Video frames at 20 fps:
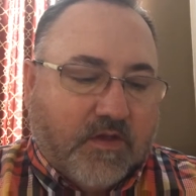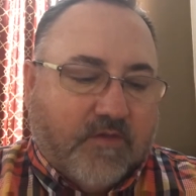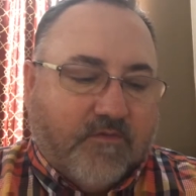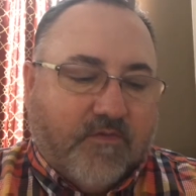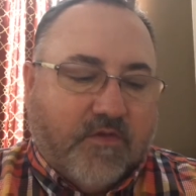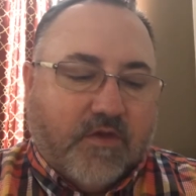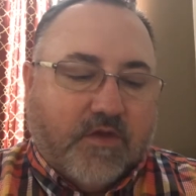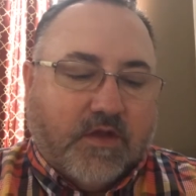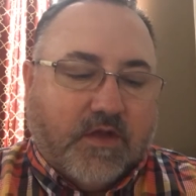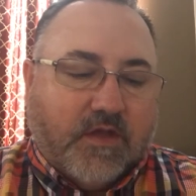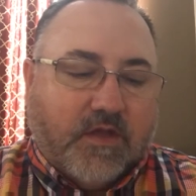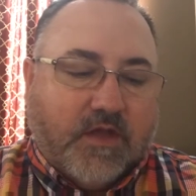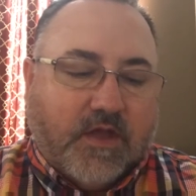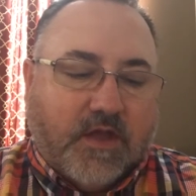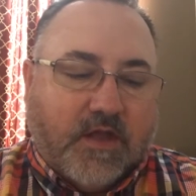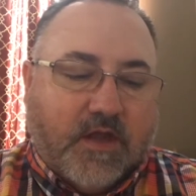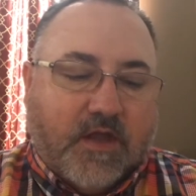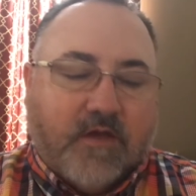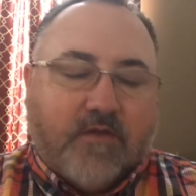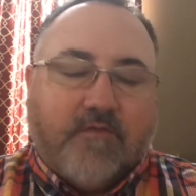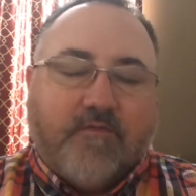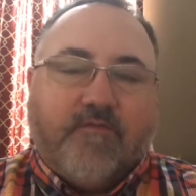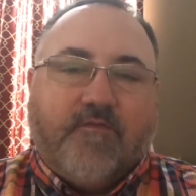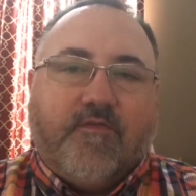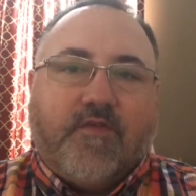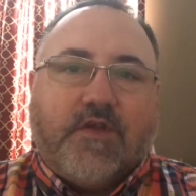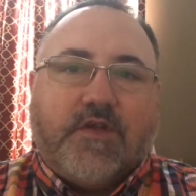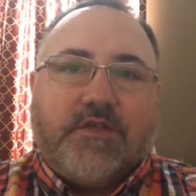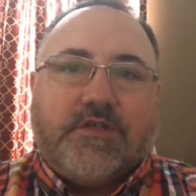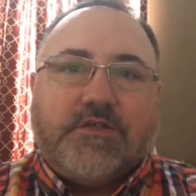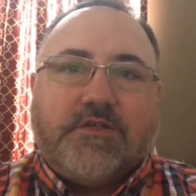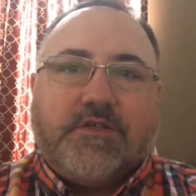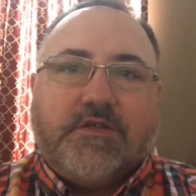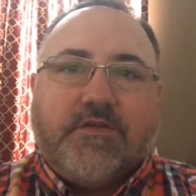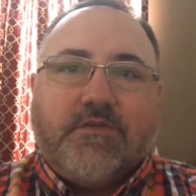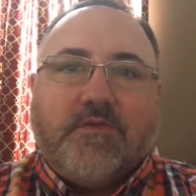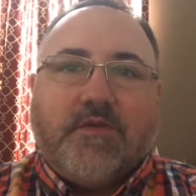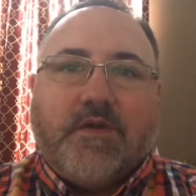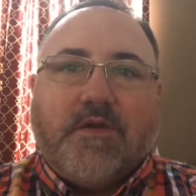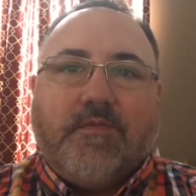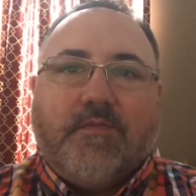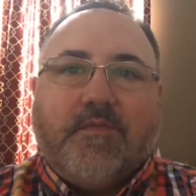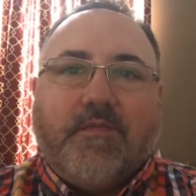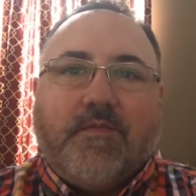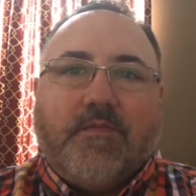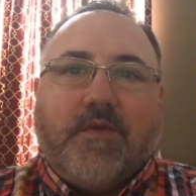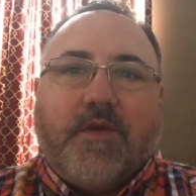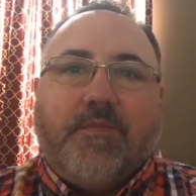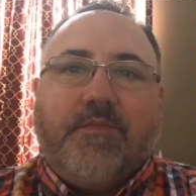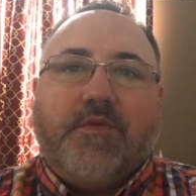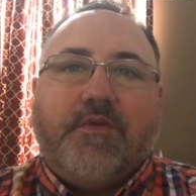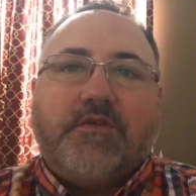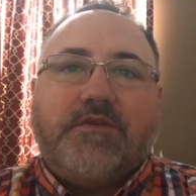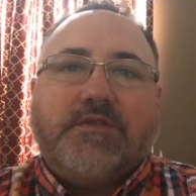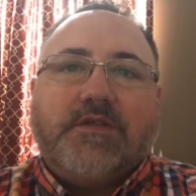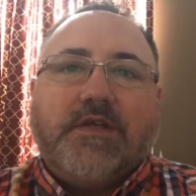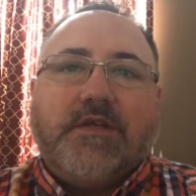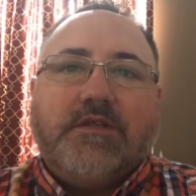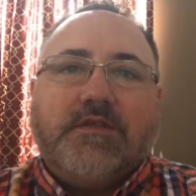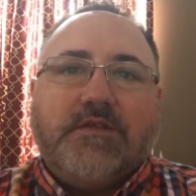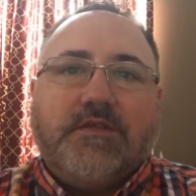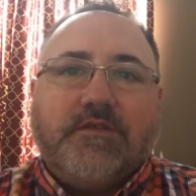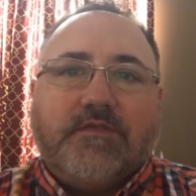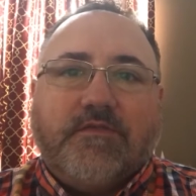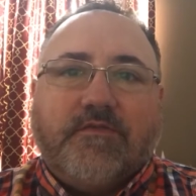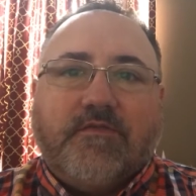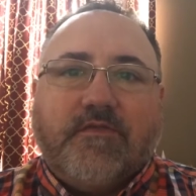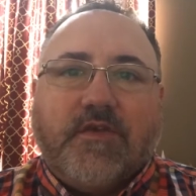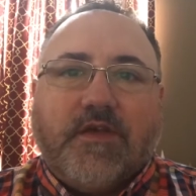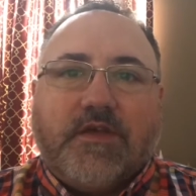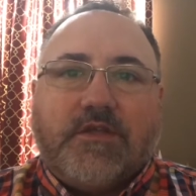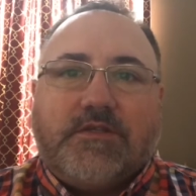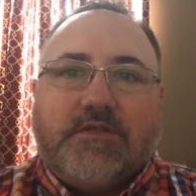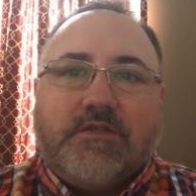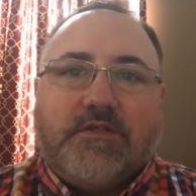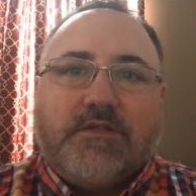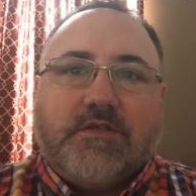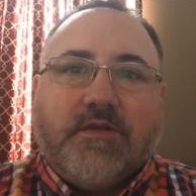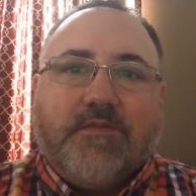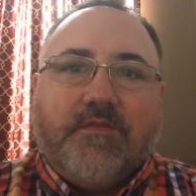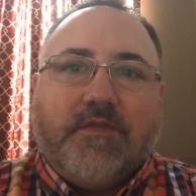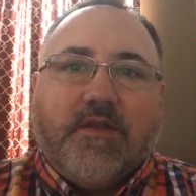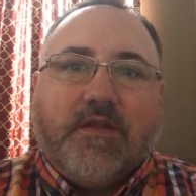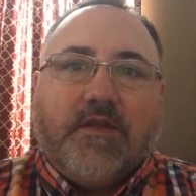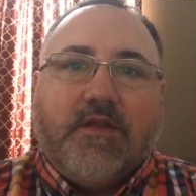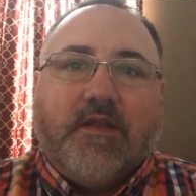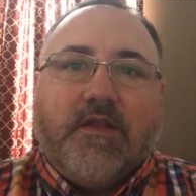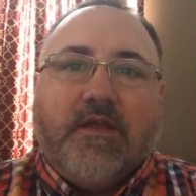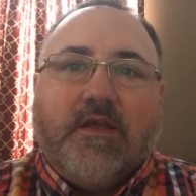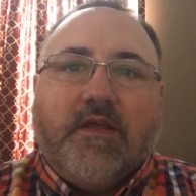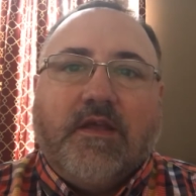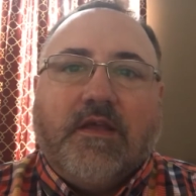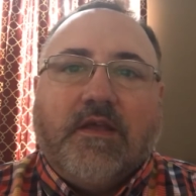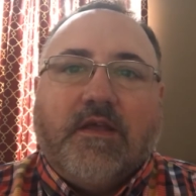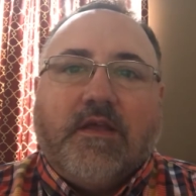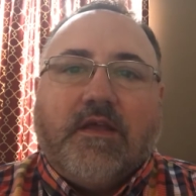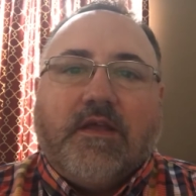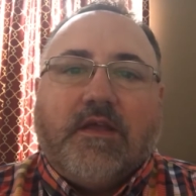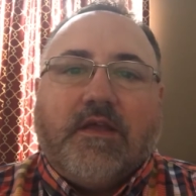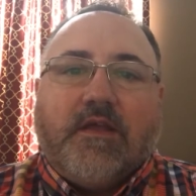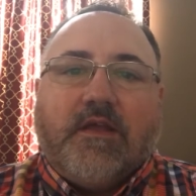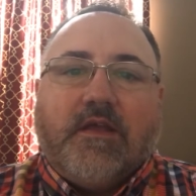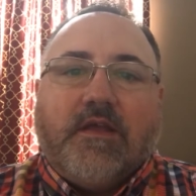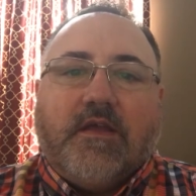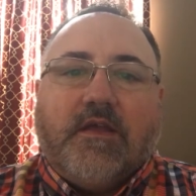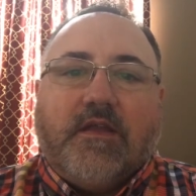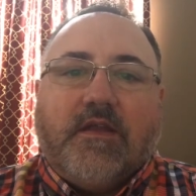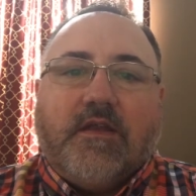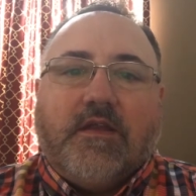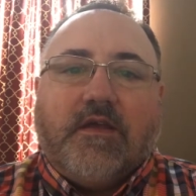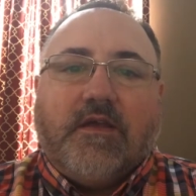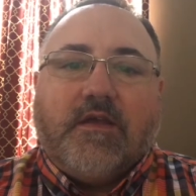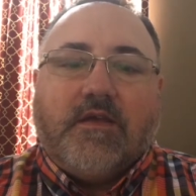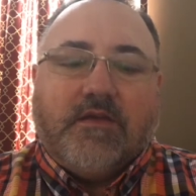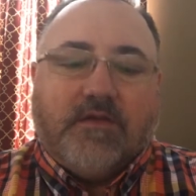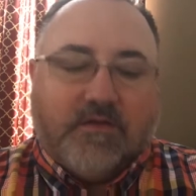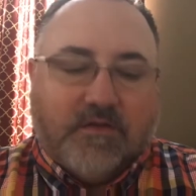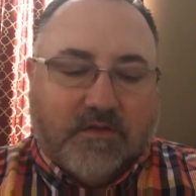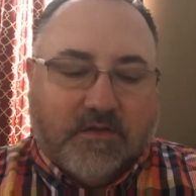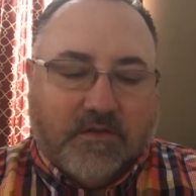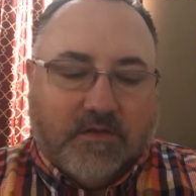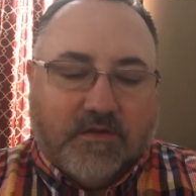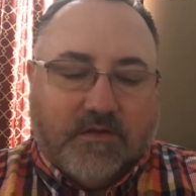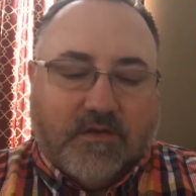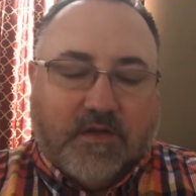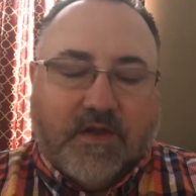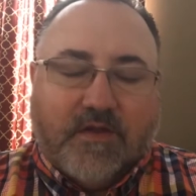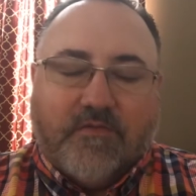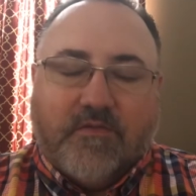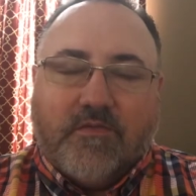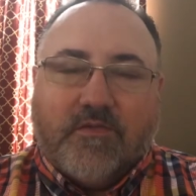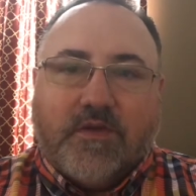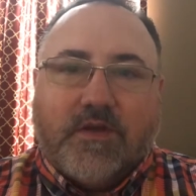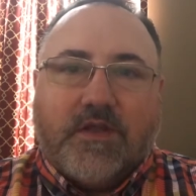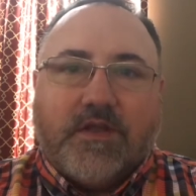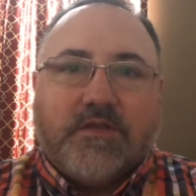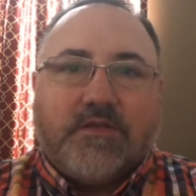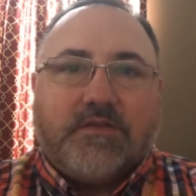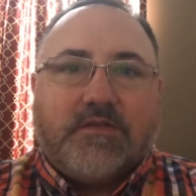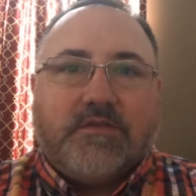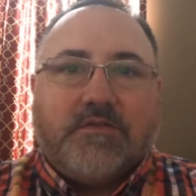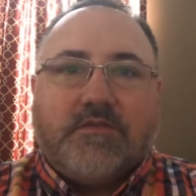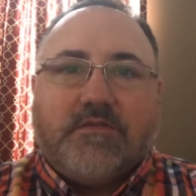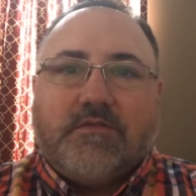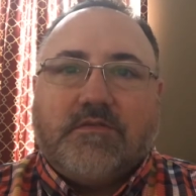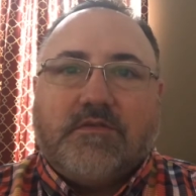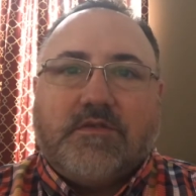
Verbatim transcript: if you're gonna head out and fish and you want to up your chances of catching something, and you know, everyone has